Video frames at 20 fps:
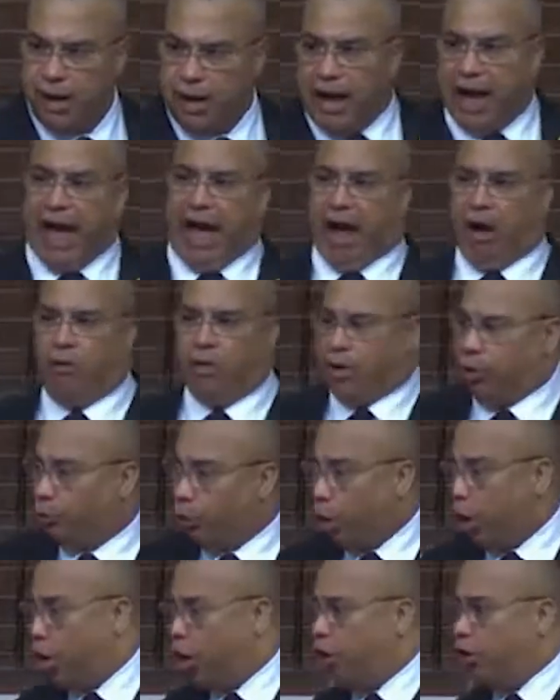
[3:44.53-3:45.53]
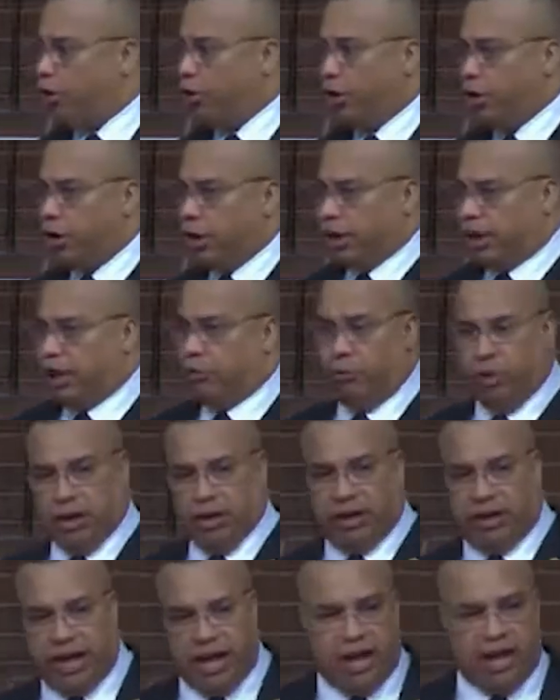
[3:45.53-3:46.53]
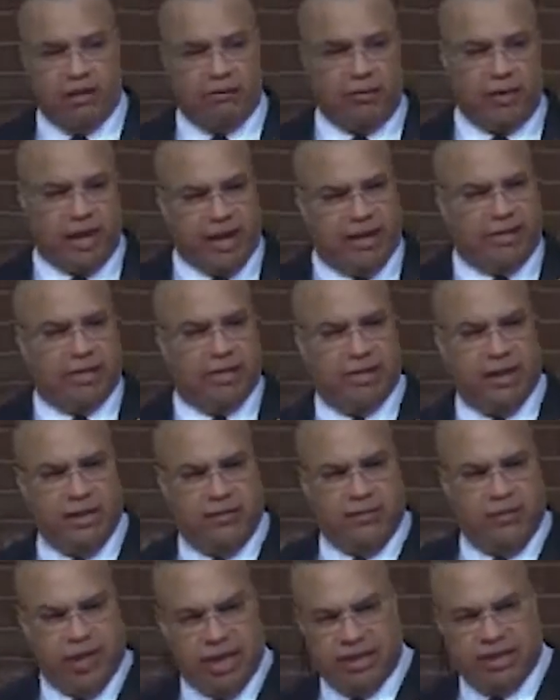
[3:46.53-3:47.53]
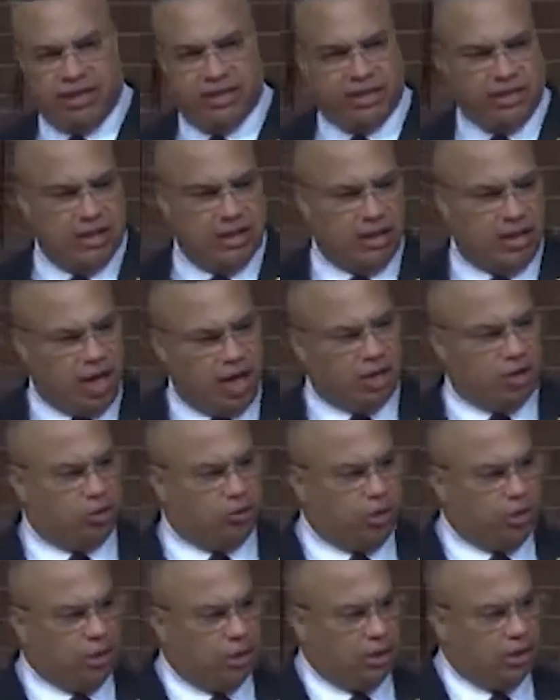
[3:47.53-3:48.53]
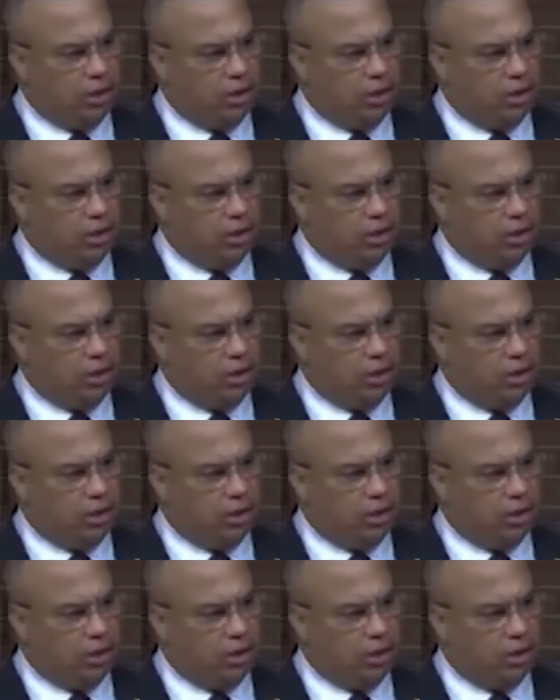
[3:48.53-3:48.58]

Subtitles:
How in the world can we live in this country,